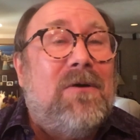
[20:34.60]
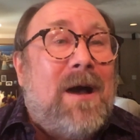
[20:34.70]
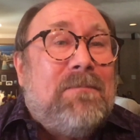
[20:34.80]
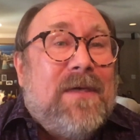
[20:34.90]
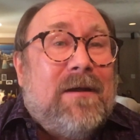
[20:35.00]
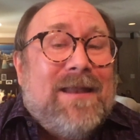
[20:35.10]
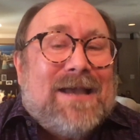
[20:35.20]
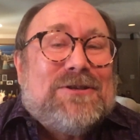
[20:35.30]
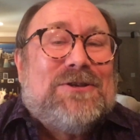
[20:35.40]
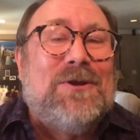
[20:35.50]
up there
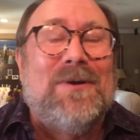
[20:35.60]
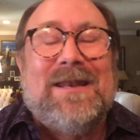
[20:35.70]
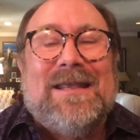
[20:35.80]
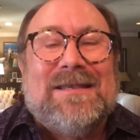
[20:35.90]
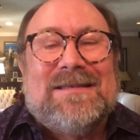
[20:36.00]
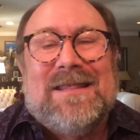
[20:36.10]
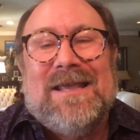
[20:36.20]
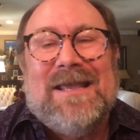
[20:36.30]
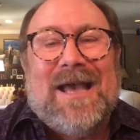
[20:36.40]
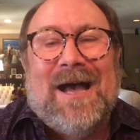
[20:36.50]
next to it is
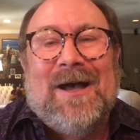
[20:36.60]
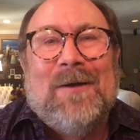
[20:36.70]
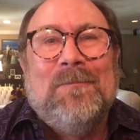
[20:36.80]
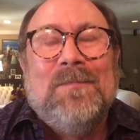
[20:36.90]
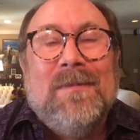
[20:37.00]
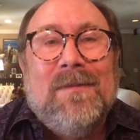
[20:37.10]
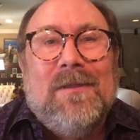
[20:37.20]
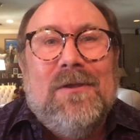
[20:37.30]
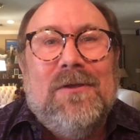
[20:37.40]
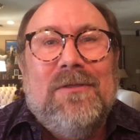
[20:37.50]
they've
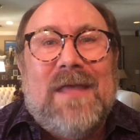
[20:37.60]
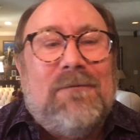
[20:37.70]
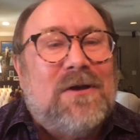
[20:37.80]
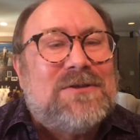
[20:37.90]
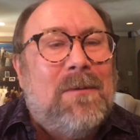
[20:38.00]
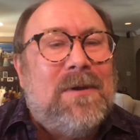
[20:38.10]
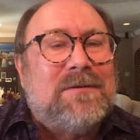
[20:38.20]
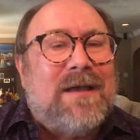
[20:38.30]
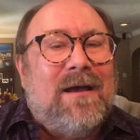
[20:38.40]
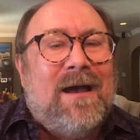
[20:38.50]
also
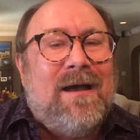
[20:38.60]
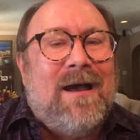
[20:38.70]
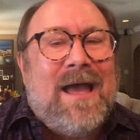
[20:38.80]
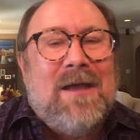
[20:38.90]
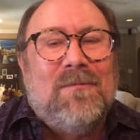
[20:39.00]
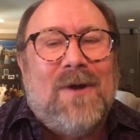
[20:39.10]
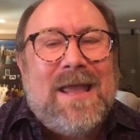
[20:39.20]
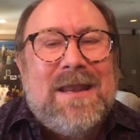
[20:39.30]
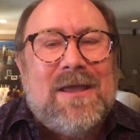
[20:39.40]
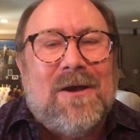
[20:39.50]
built a ham
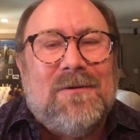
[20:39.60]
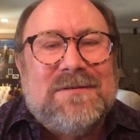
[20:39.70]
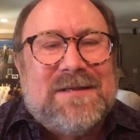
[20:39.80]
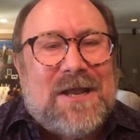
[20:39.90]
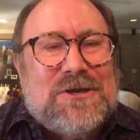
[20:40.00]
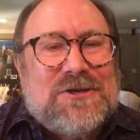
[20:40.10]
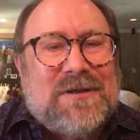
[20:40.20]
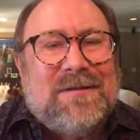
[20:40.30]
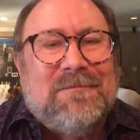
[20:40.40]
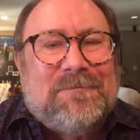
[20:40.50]
radio
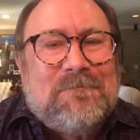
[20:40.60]
station.